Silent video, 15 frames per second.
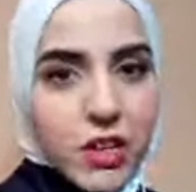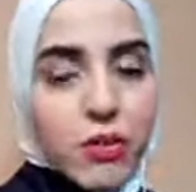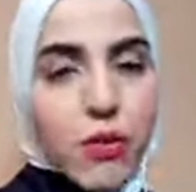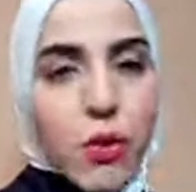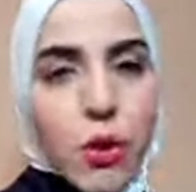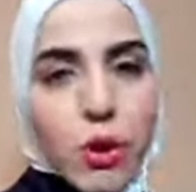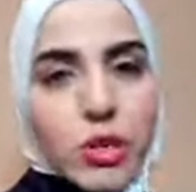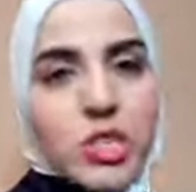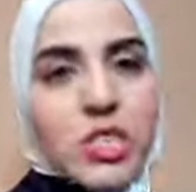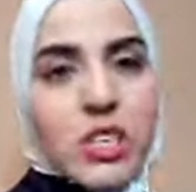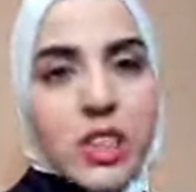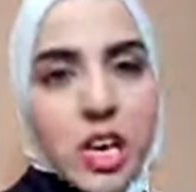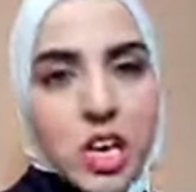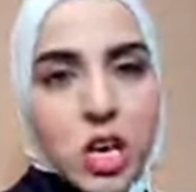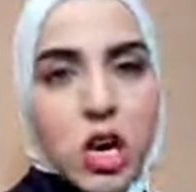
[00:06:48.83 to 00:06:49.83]
And of course,
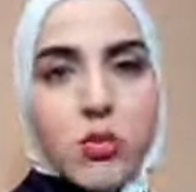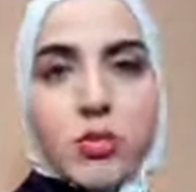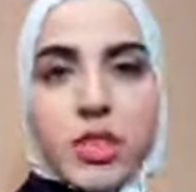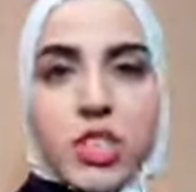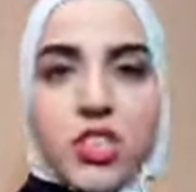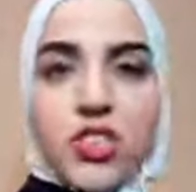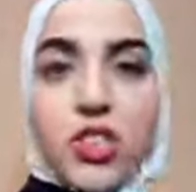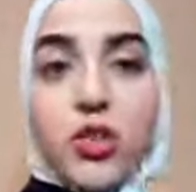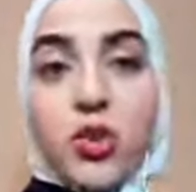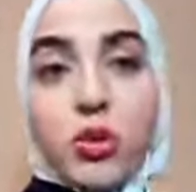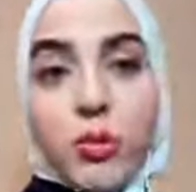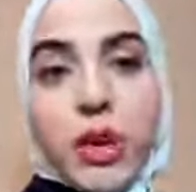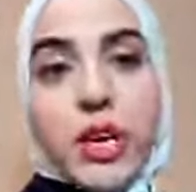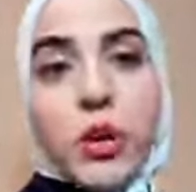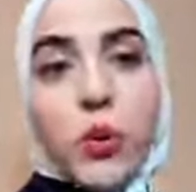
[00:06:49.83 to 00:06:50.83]
in that competition,
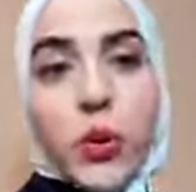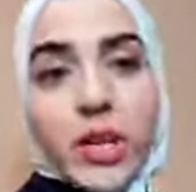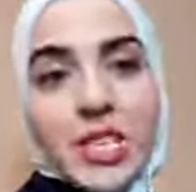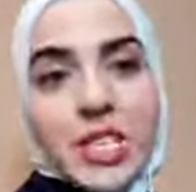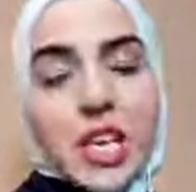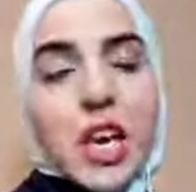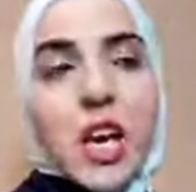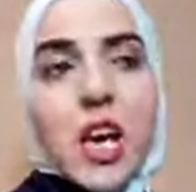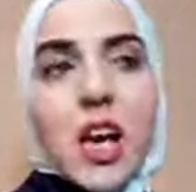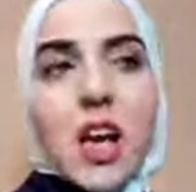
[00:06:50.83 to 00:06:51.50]
your body wins.